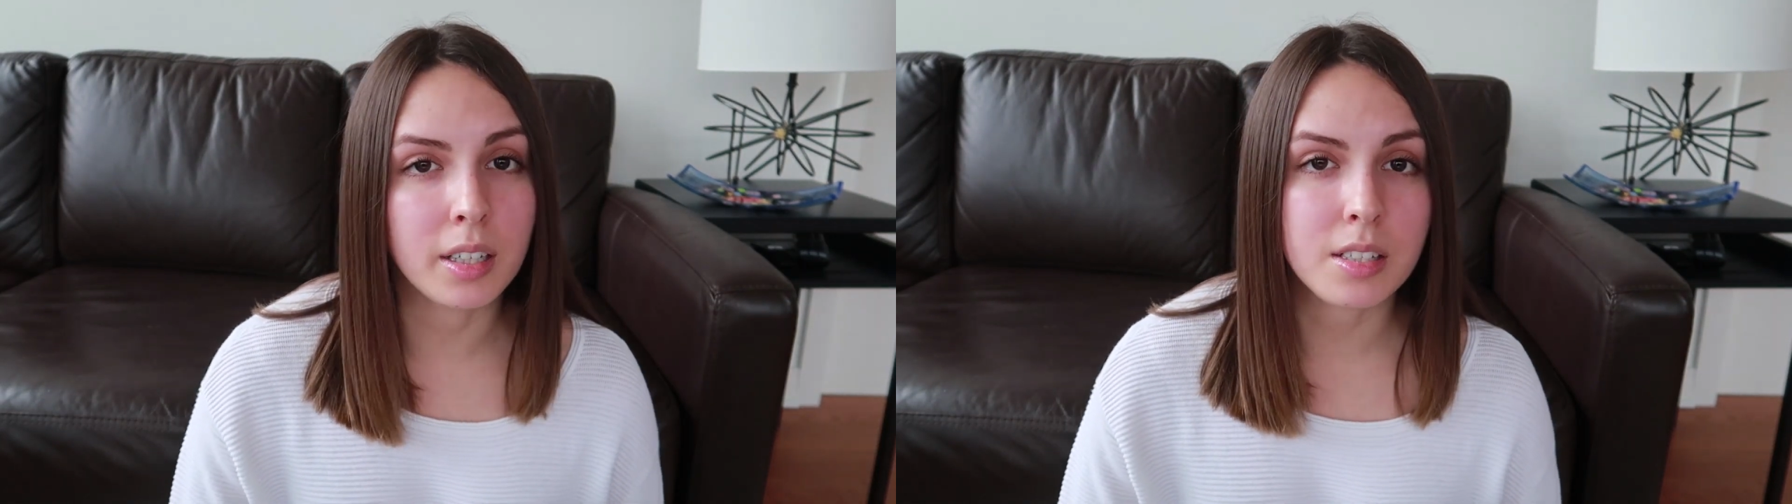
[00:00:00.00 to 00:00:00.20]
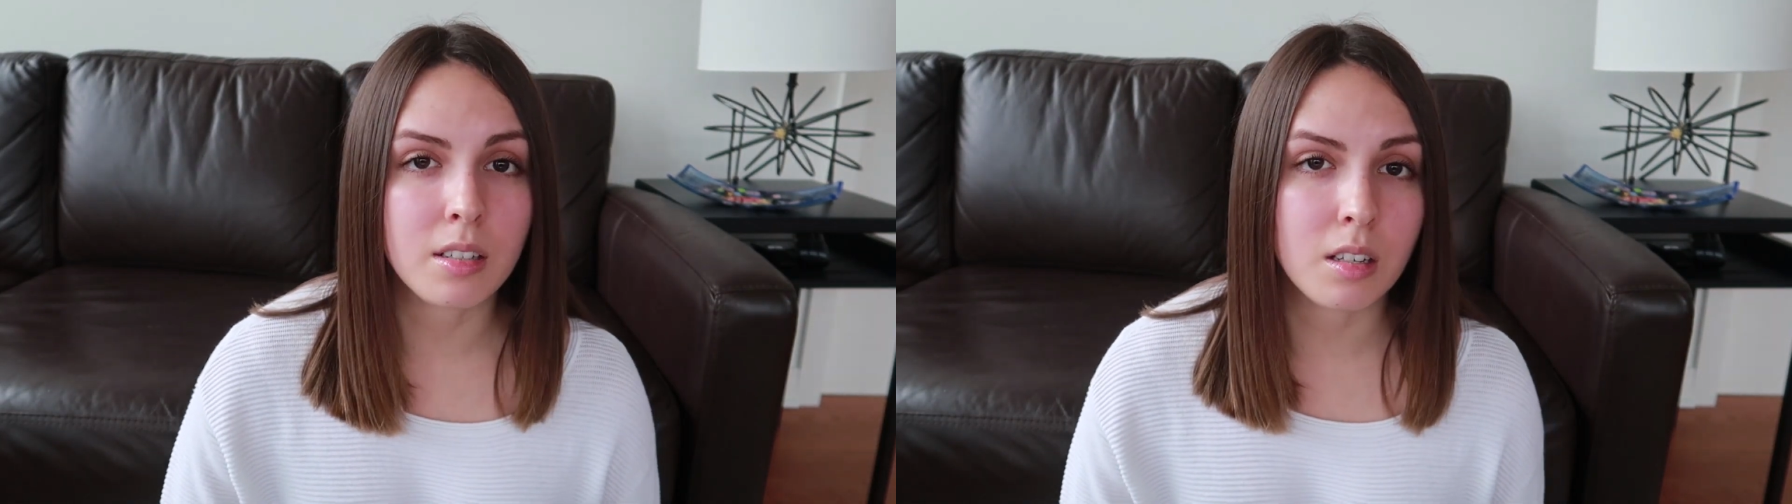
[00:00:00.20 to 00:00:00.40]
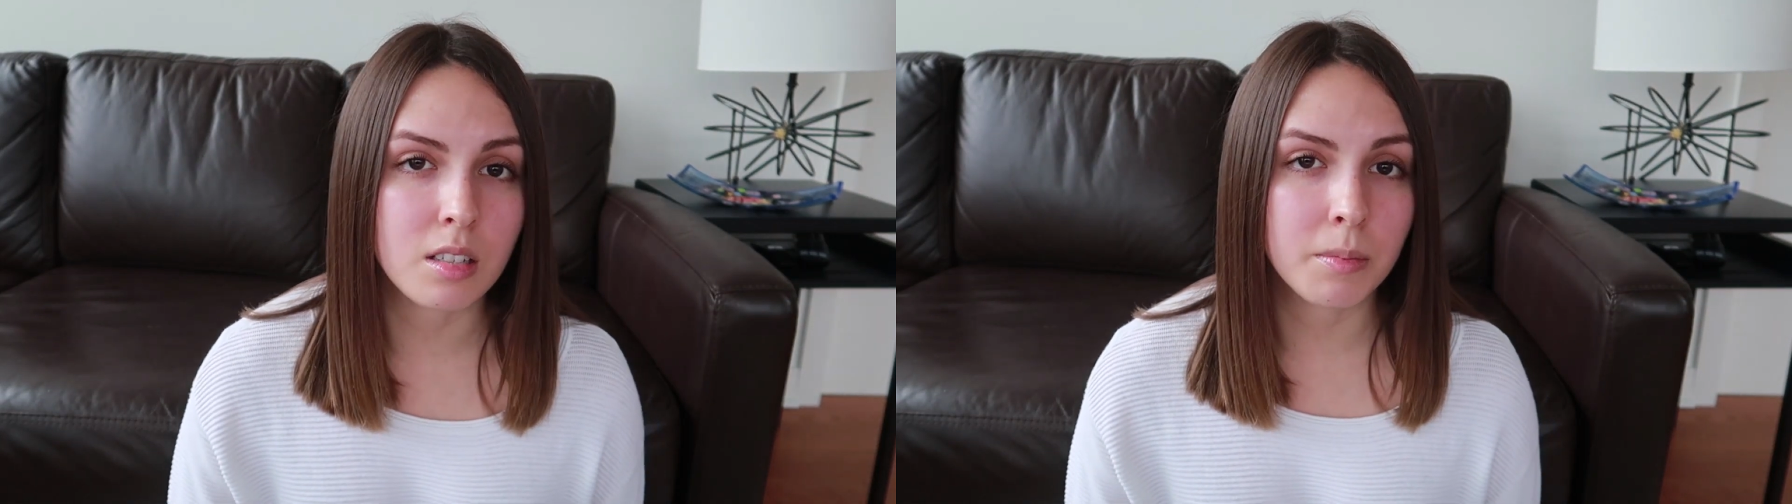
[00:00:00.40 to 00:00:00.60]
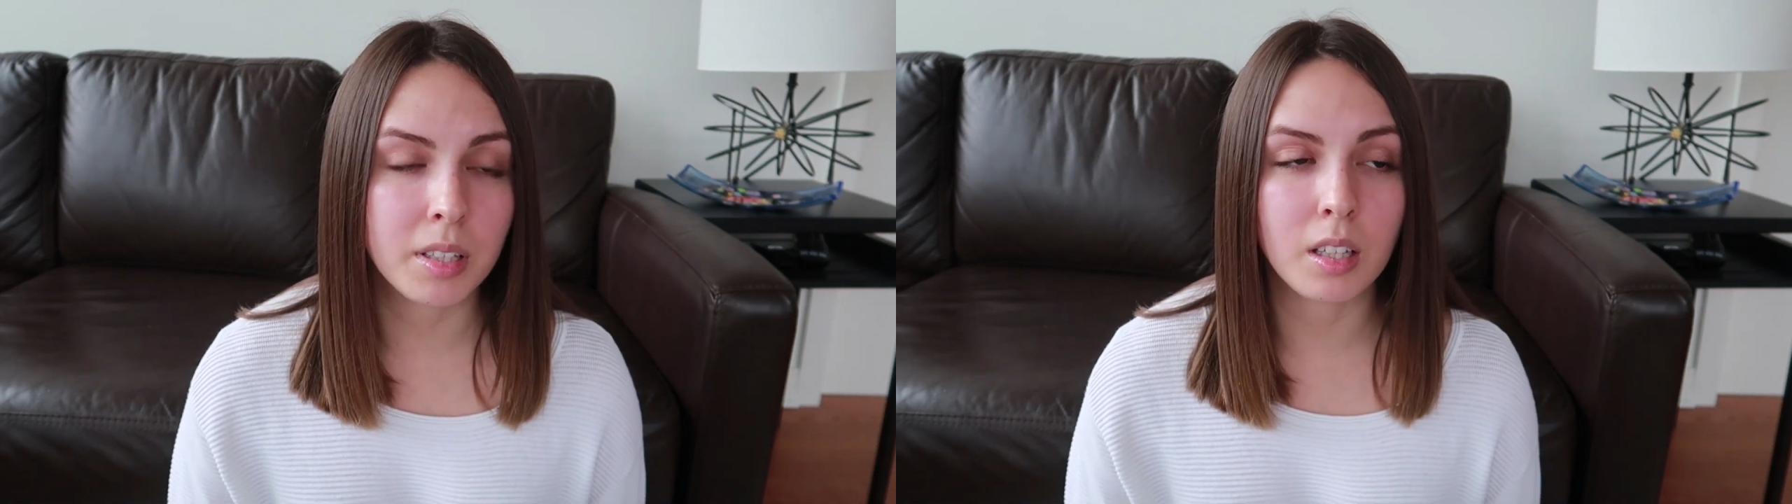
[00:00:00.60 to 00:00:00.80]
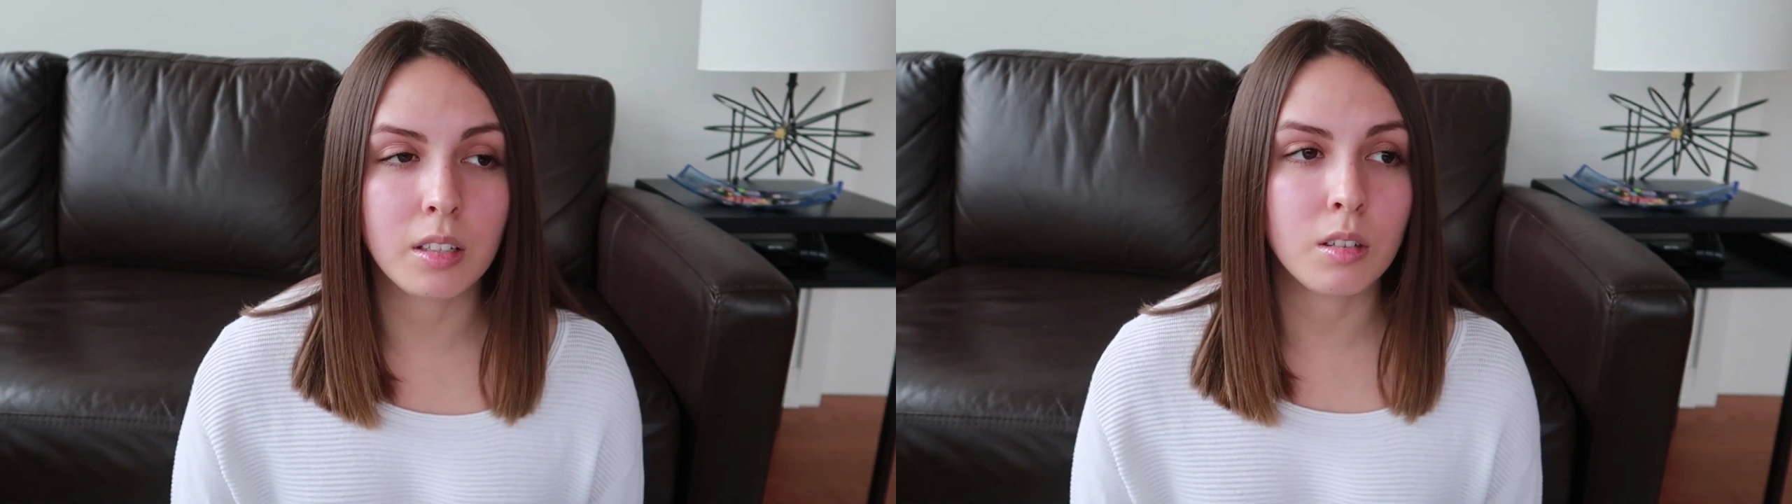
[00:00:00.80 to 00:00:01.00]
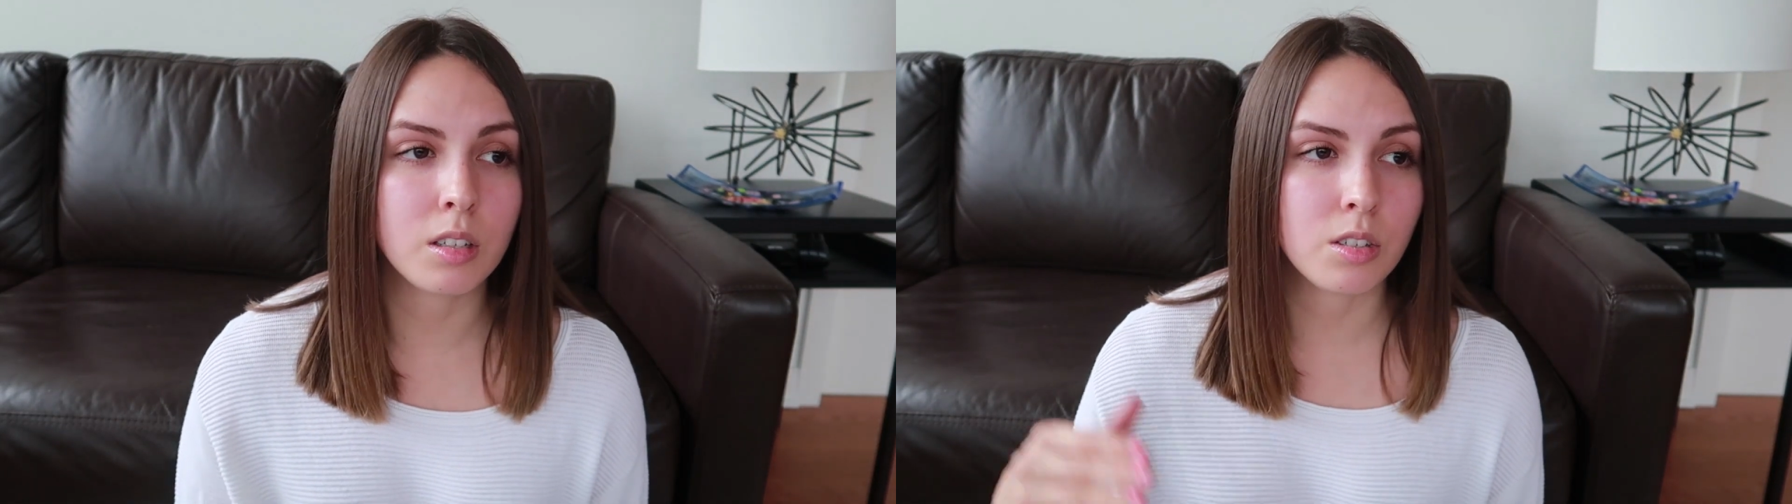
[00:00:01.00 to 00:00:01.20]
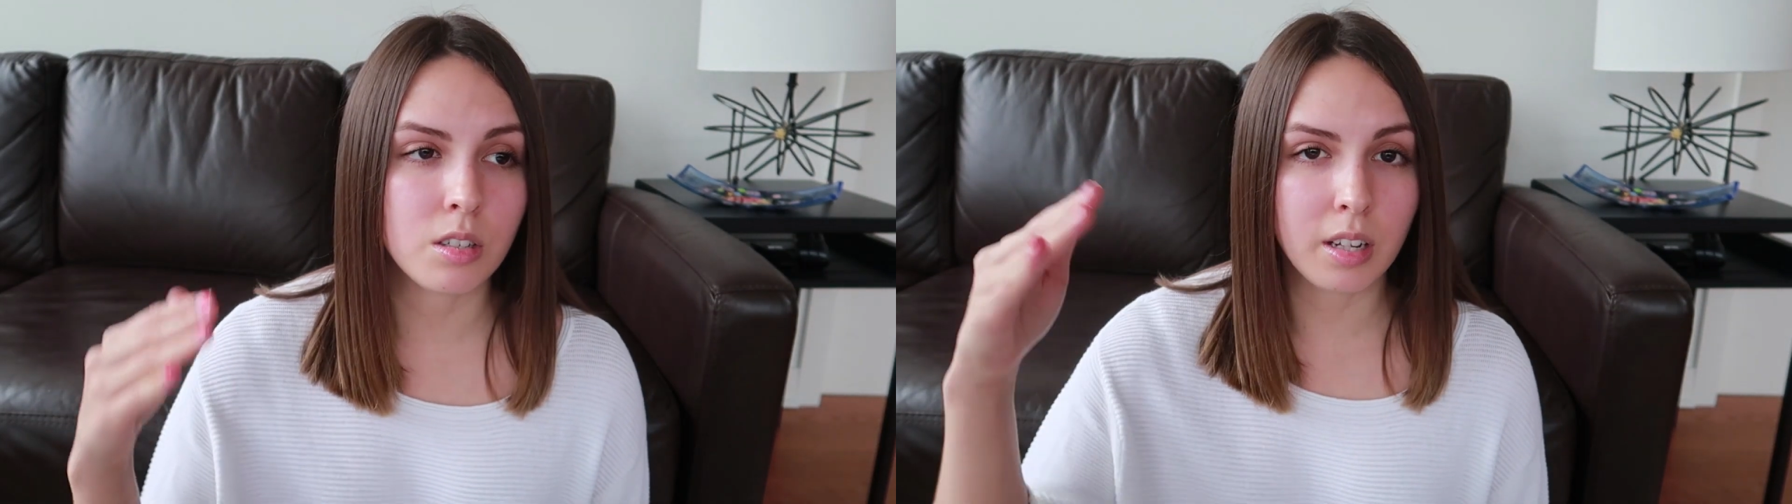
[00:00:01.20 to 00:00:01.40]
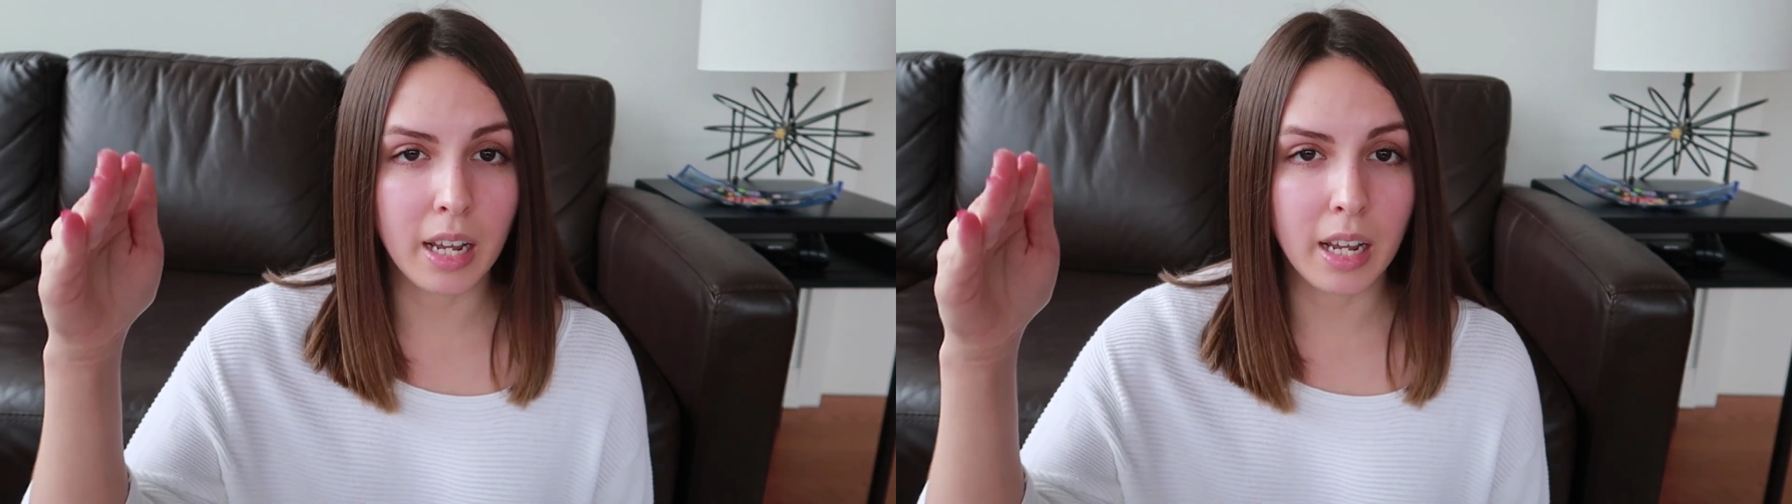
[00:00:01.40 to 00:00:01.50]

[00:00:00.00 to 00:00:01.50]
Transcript: It's not something that you can just